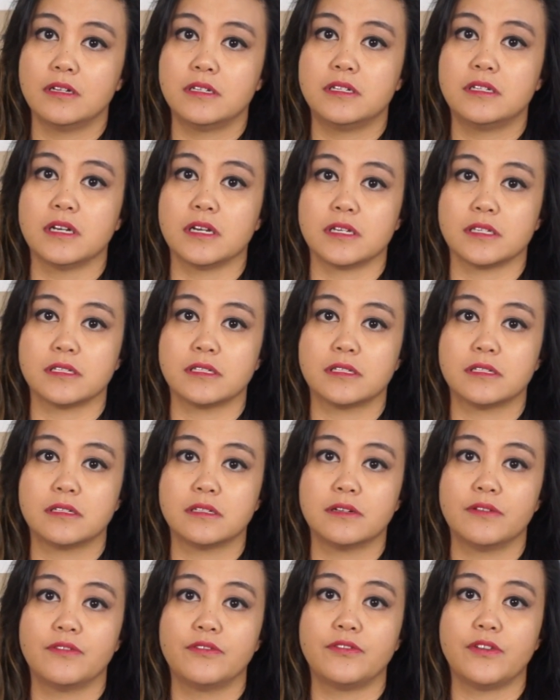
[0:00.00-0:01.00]

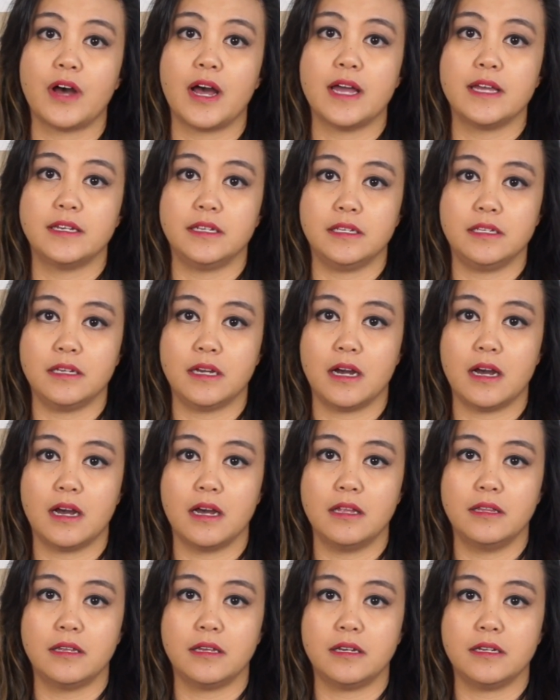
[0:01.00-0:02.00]
just find a
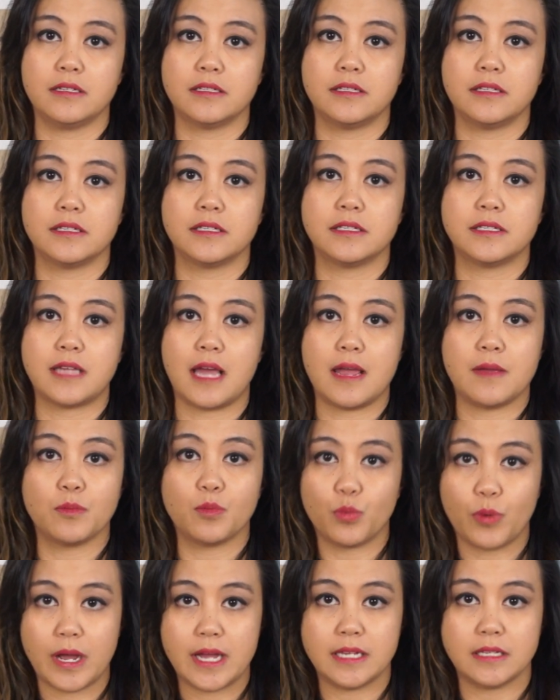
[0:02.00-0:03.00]
yarn that is the
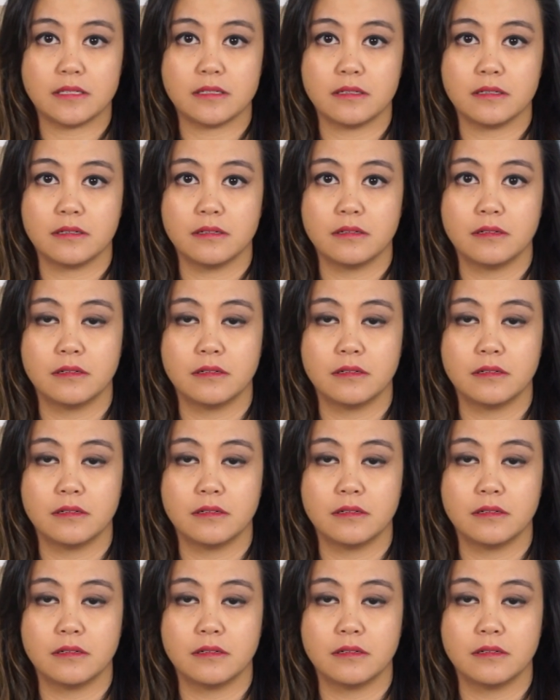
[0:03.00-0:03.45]
same weight